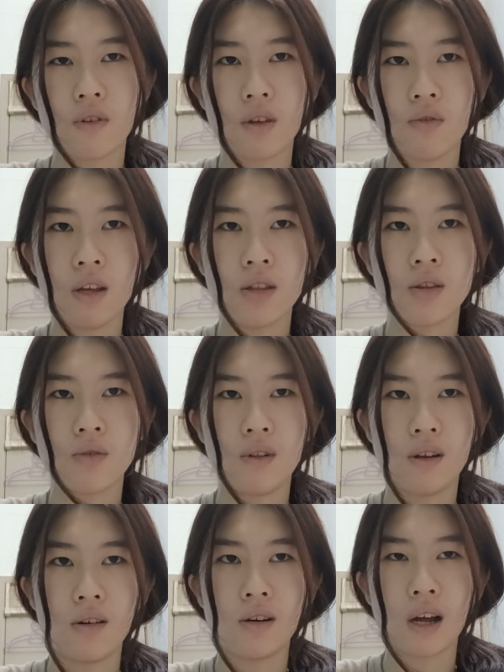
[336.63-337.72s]
You need to
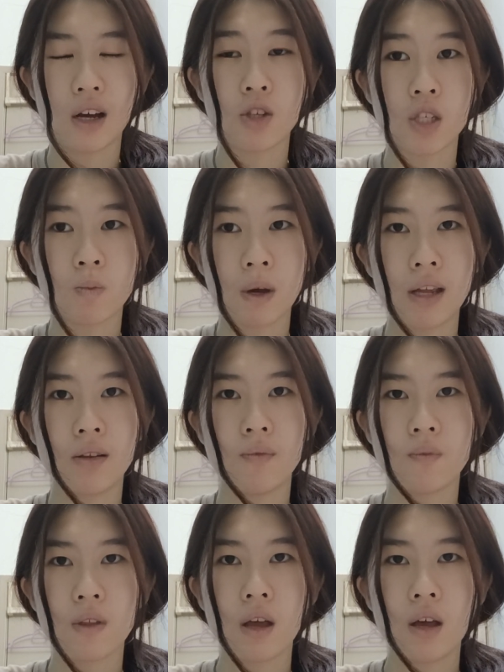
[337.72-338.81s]
learn how to spend.
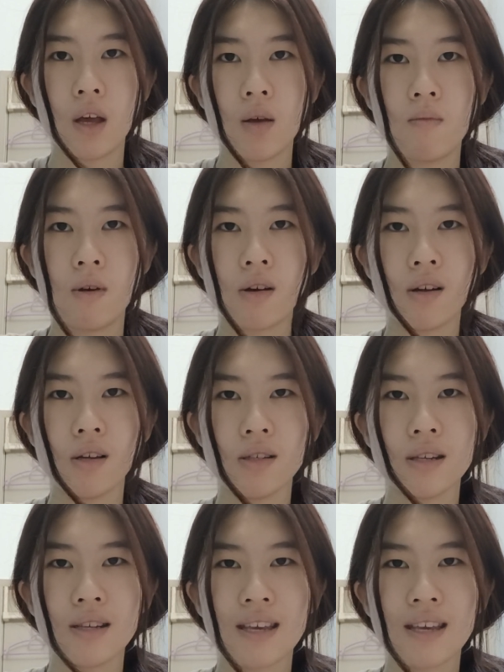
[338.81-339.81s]
Because